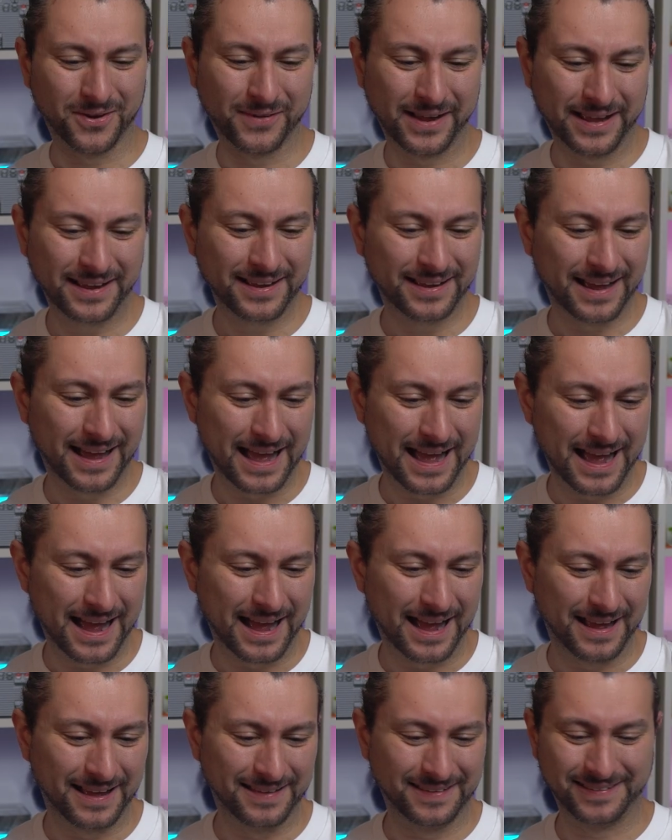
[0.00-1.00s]
Okay,
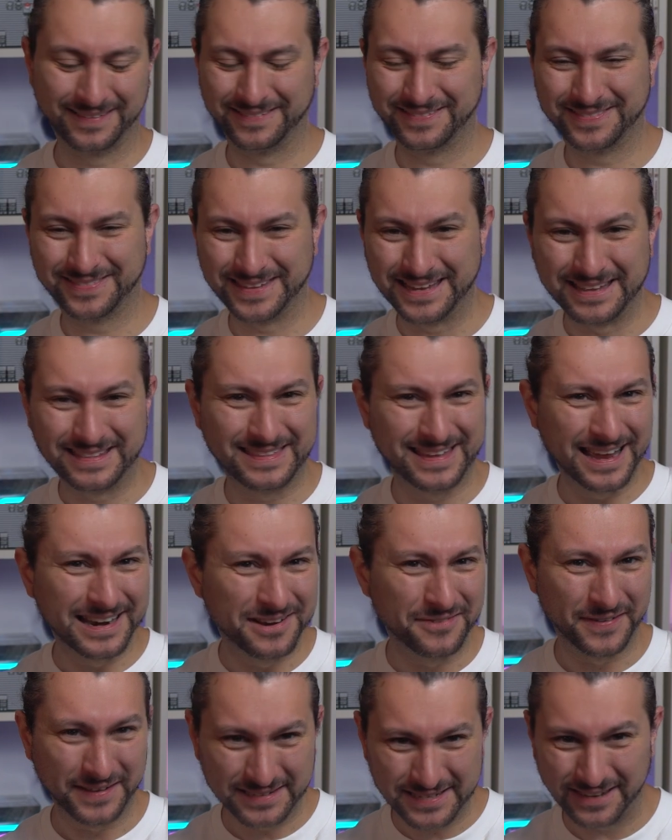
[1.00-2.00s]
the end
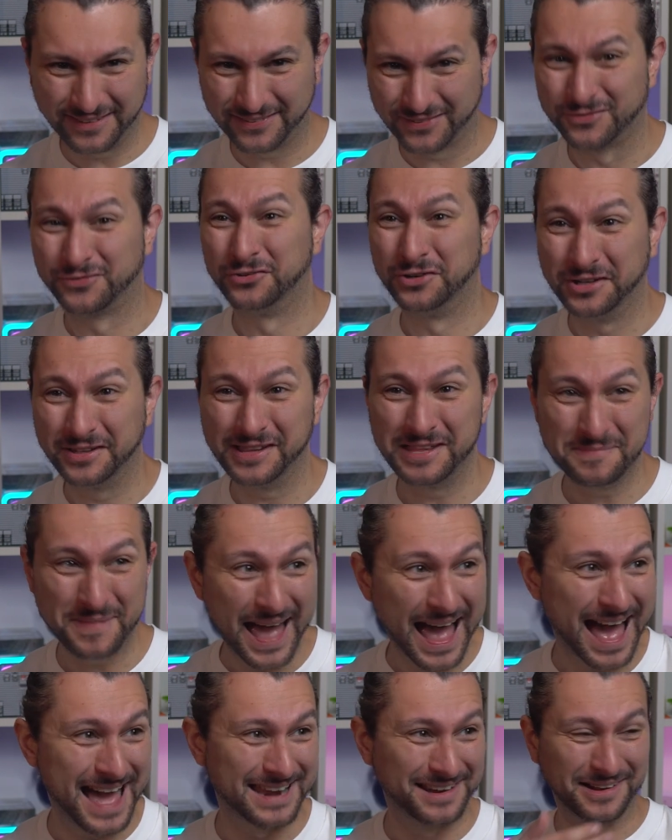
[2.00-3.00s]
of it tastes really
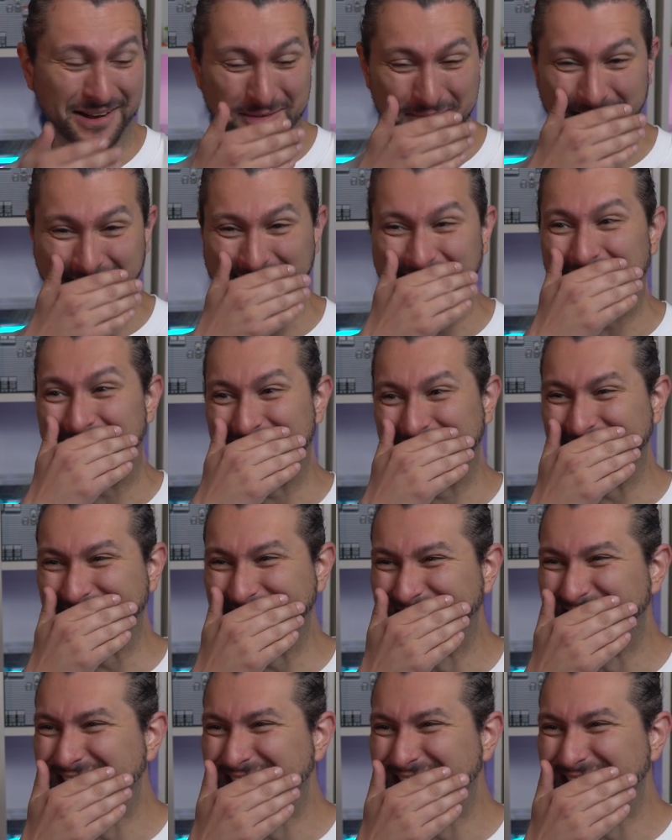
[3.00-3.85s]
bad. Oh my god.